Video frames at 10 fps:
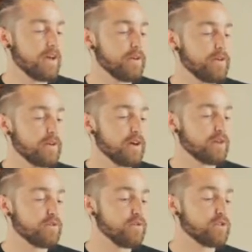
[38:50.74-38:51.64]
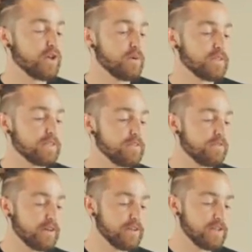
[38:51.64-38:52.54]
Do the knuckle roll, show into the
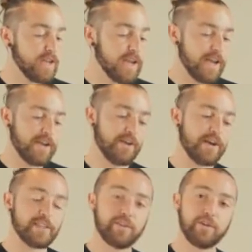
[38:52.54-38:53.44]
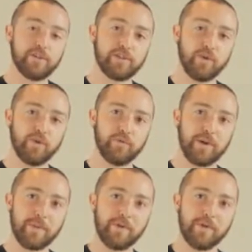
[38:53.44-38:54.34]
fingers, and you guys know this old
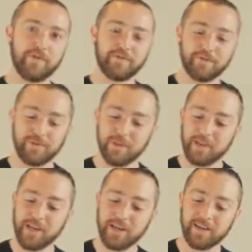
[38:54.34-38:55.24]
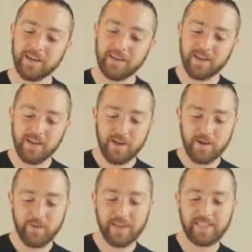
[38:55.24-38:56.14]
ring move where the
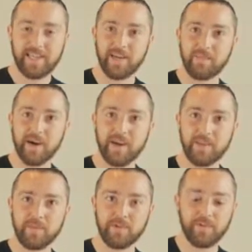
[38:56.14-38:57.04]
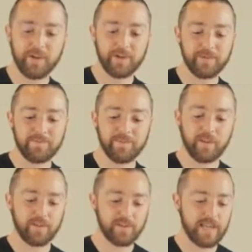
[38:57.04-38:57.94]
ring is hidden behind the middle finger,
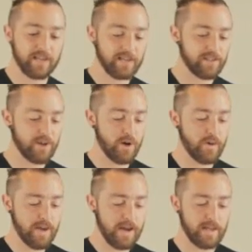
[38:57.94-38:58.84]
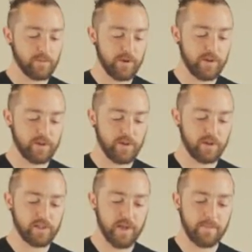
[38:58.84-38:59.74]
knuckles out like so, and as we go to
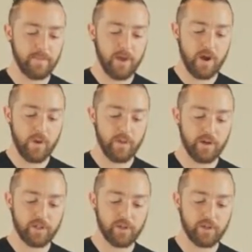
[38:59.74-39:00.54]
toss up, we're going